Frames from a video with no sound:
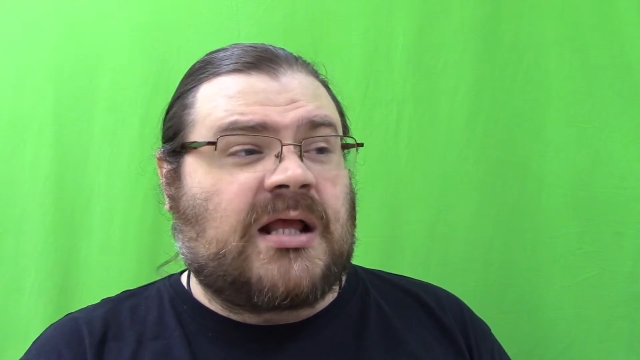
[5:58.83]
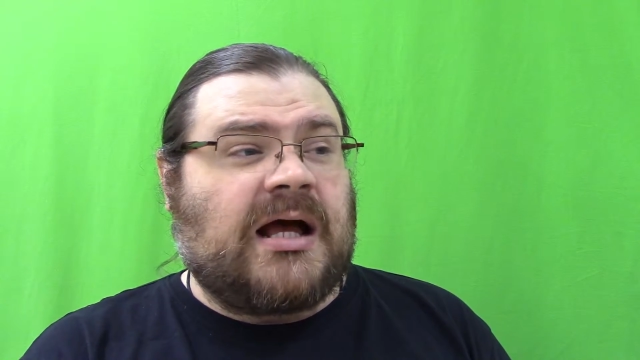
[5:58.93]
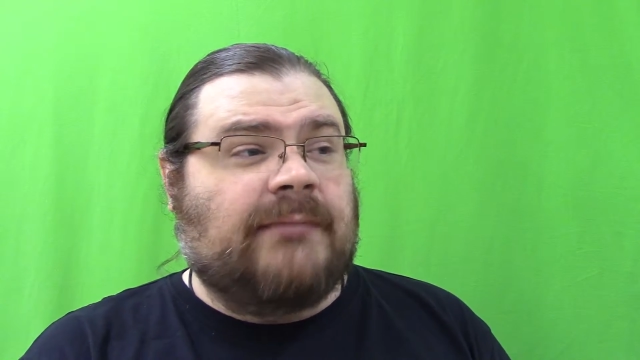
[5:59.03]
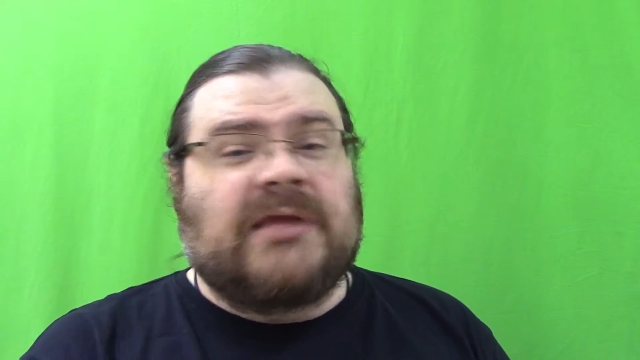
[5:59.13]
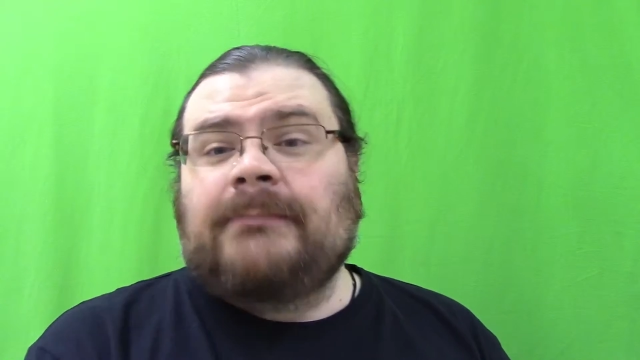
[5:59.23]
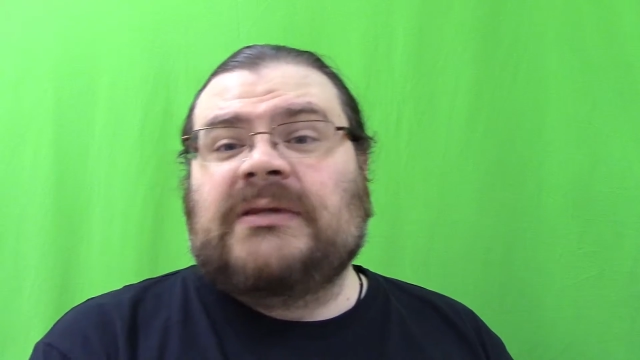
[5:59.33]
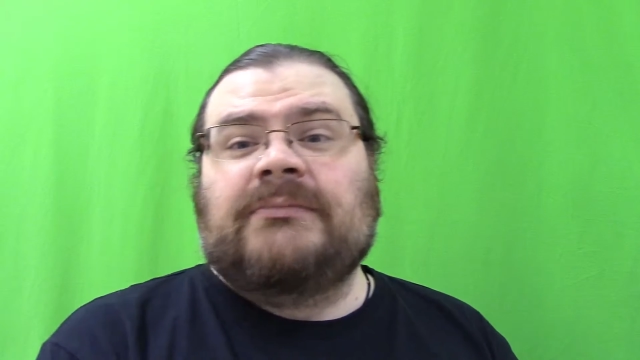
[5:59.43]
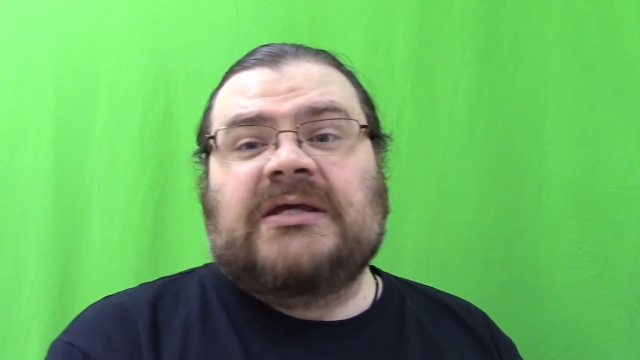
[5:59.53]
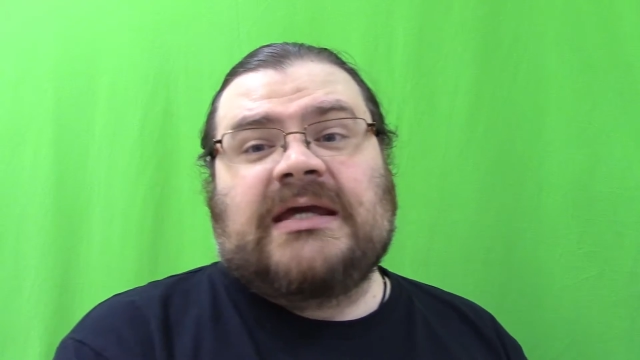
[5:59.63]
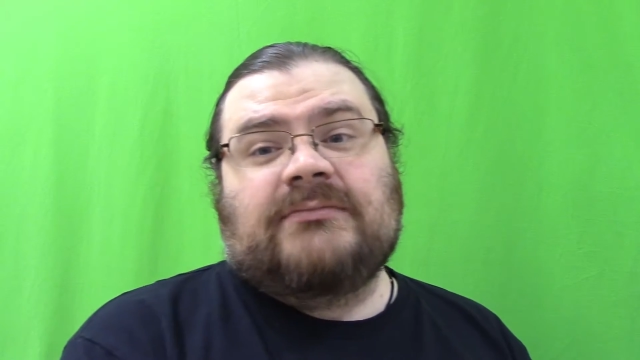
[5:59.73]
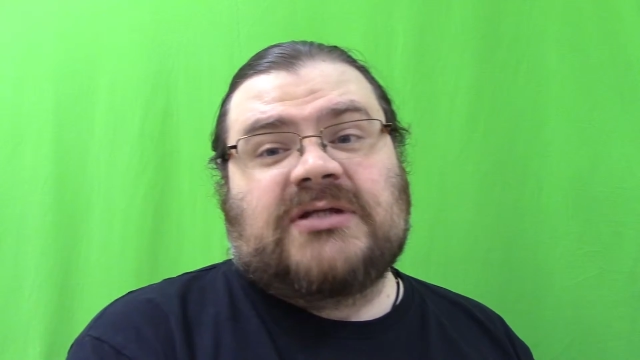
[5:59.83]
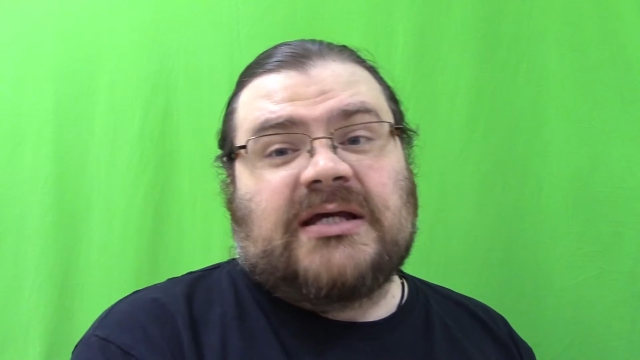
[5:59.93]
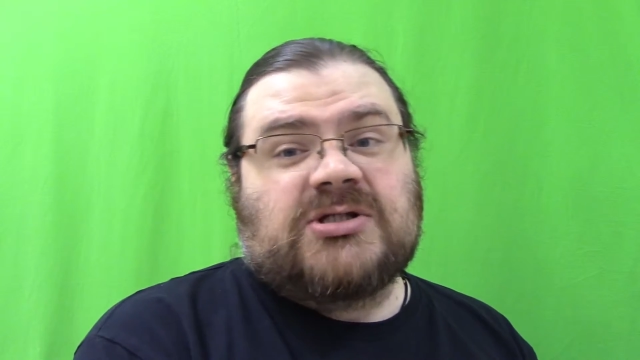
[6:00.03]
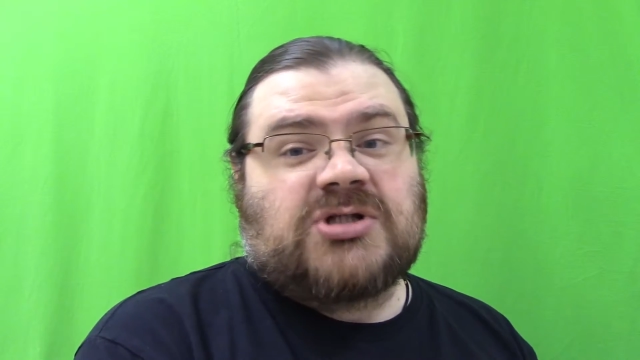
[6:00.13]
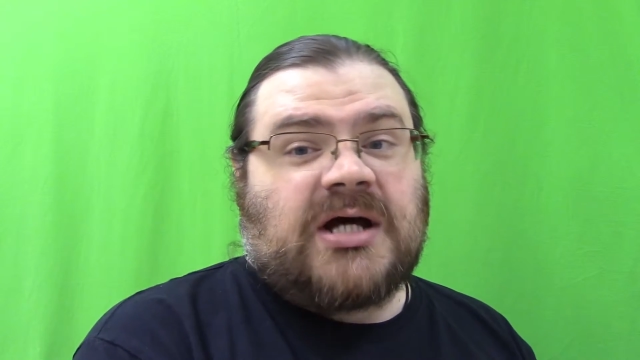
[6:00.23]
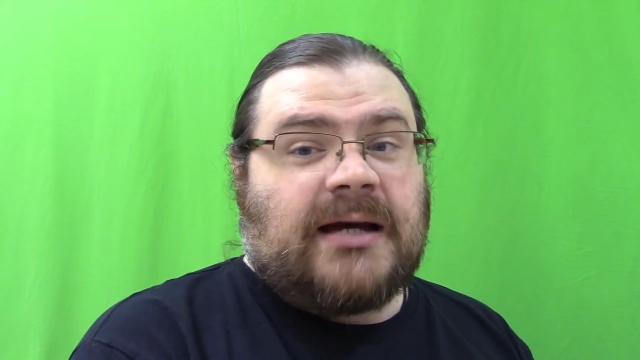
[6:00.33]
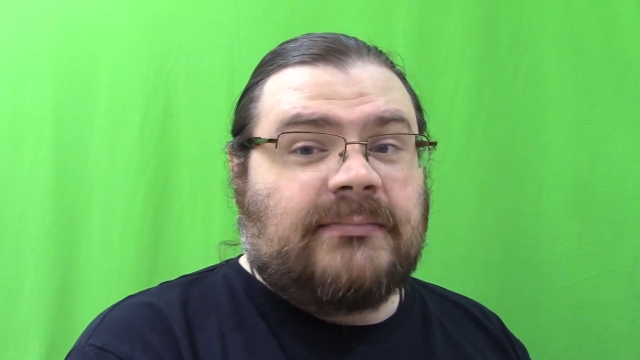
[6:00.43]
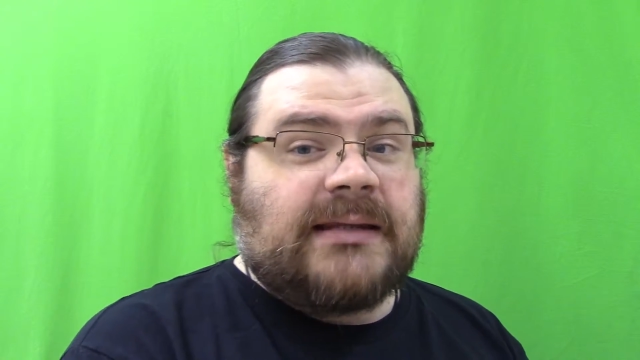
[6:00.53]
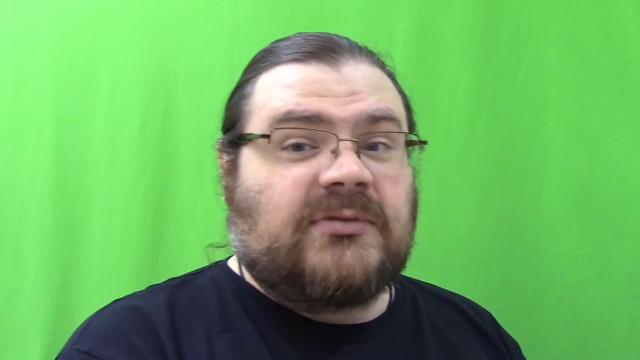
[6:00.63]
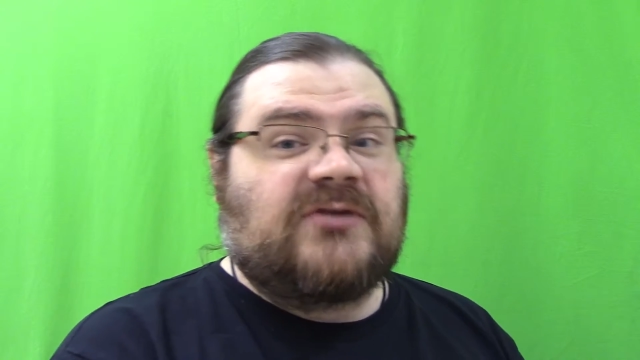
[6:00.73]
I'm not blaming Camtasia, I'm
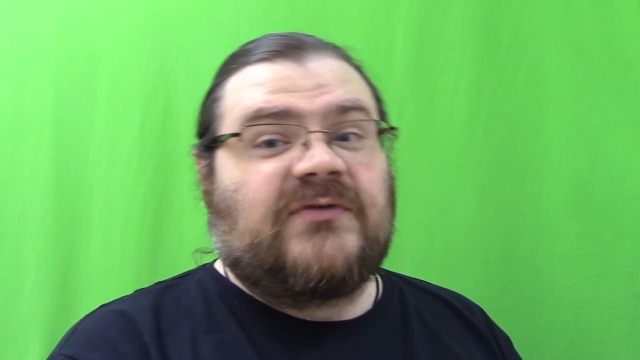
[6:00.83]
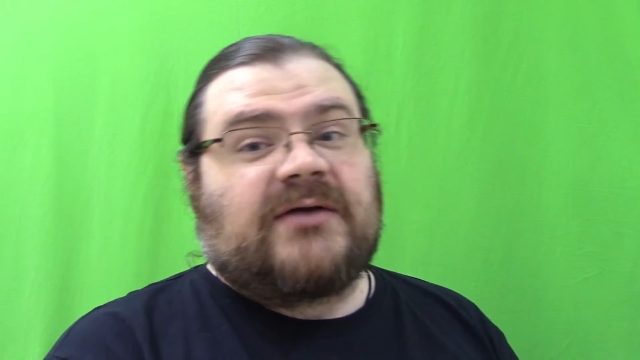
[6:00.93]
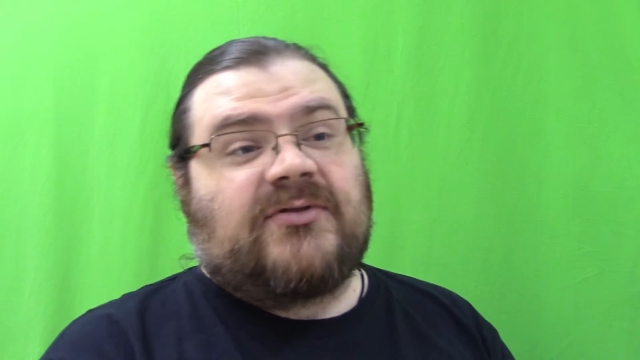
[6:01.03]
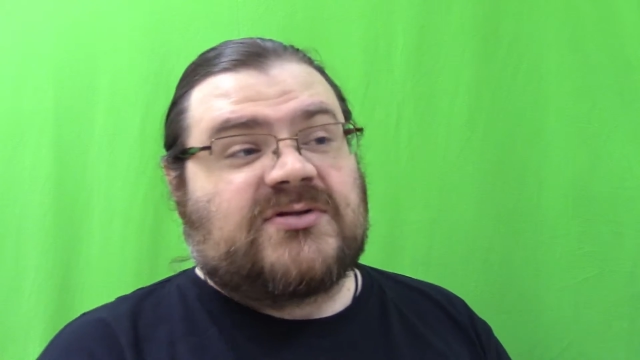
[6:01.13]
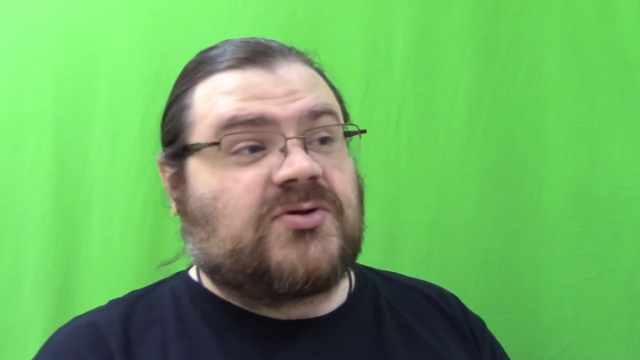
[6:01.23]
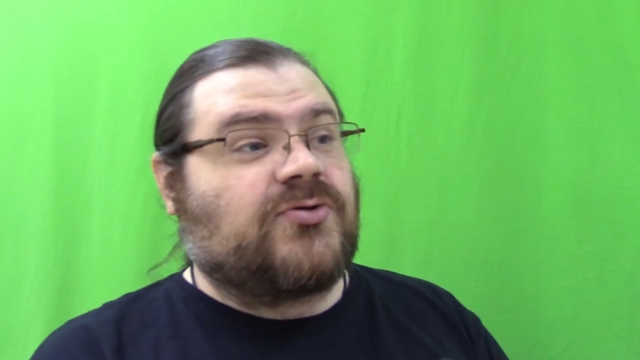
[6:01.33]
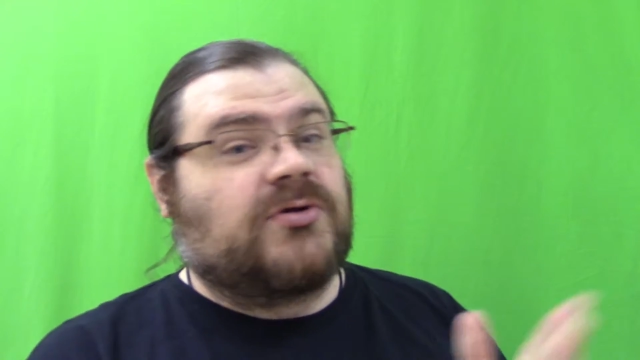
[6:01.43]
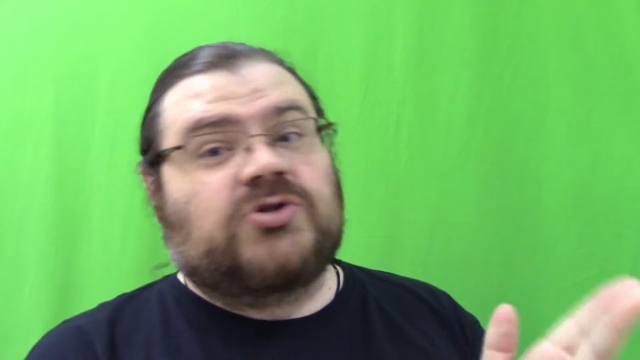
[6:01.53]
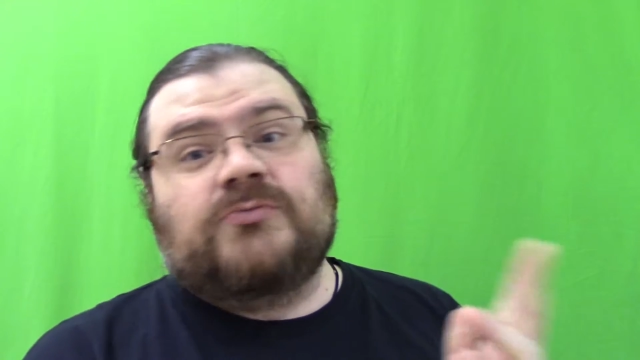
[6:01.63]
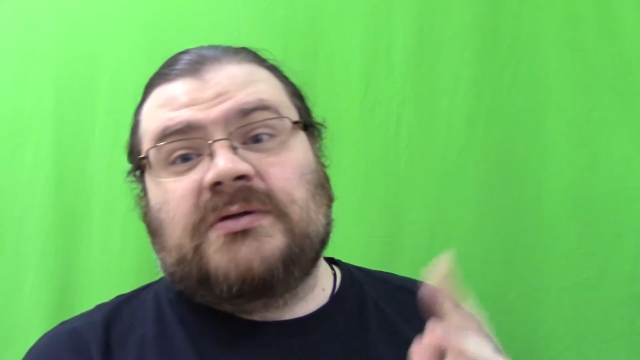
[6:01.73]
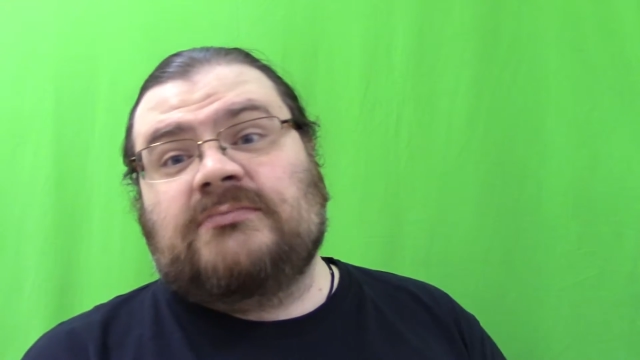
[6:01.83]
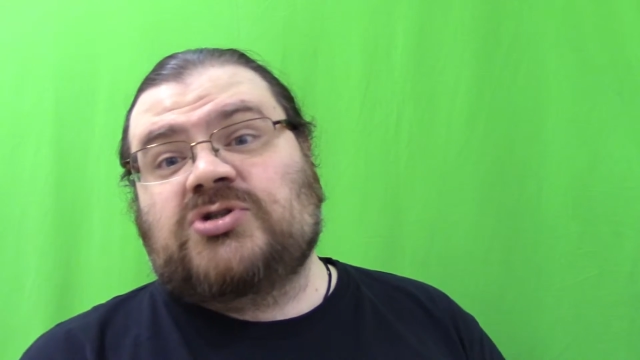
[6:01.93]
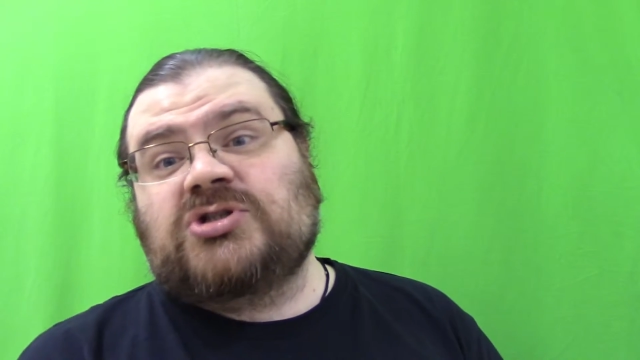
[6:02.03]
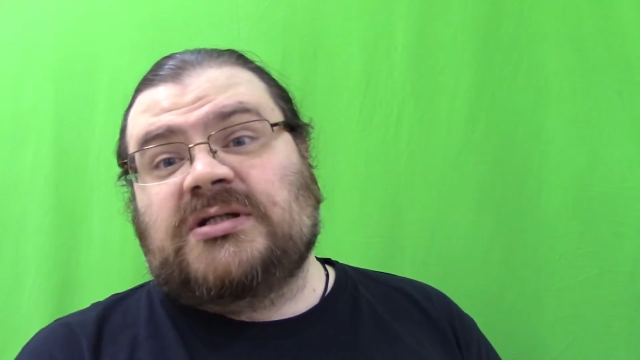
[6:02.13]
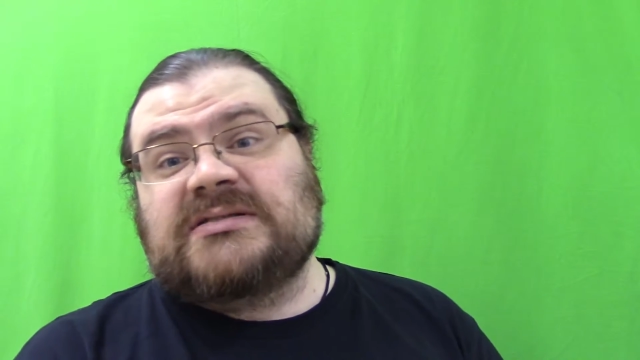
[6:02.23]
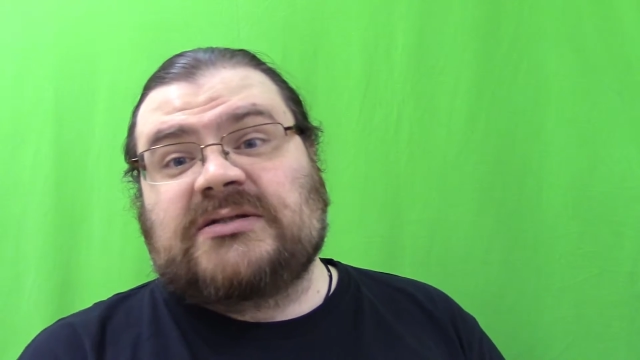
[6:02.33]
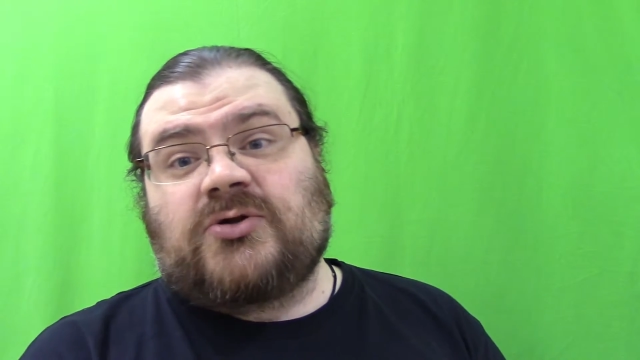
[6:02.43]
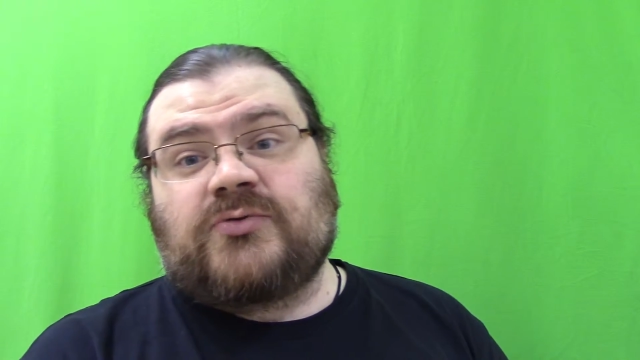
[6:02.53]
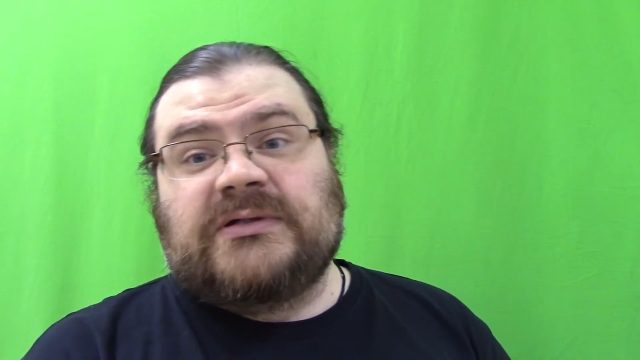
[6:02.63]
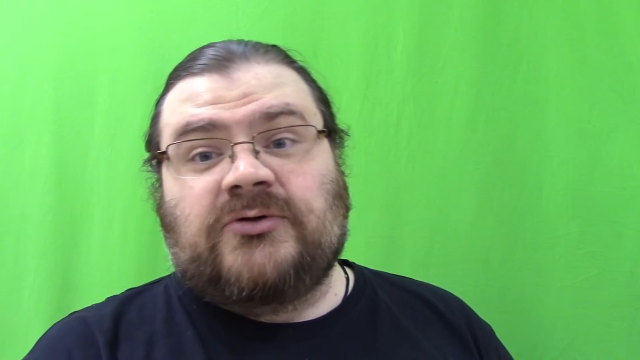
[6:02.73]
blaming the fact that these are 32-bit machines that are
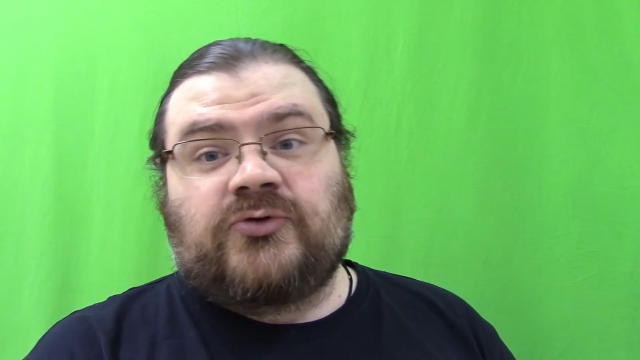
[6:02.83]
3 years